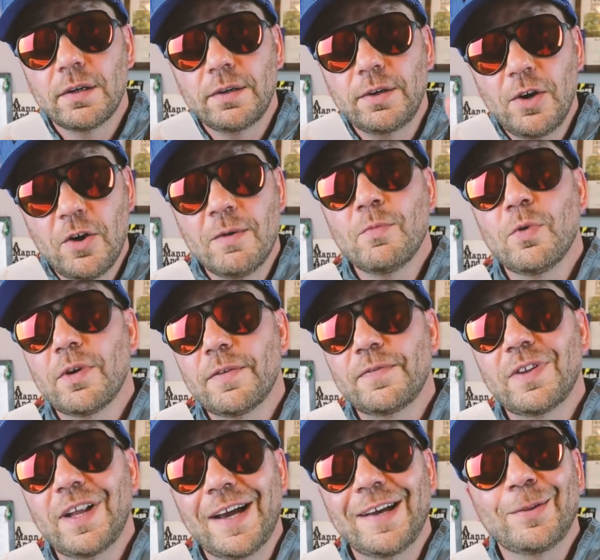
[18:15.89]
No more
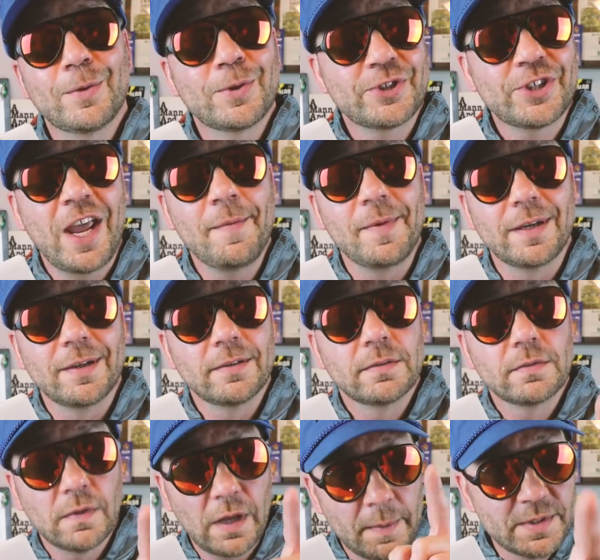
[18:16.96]
flying lure shaming.
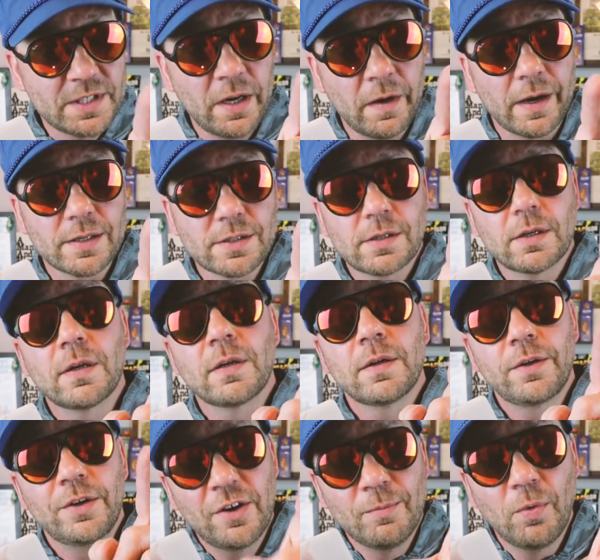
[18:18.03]
I'm serious.
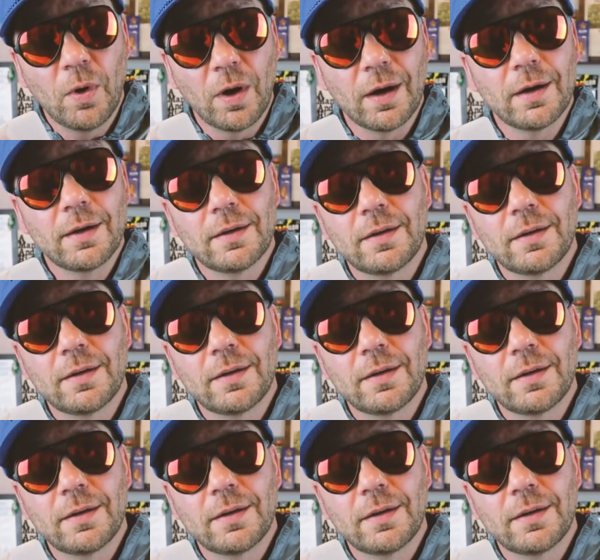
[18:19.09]
No more.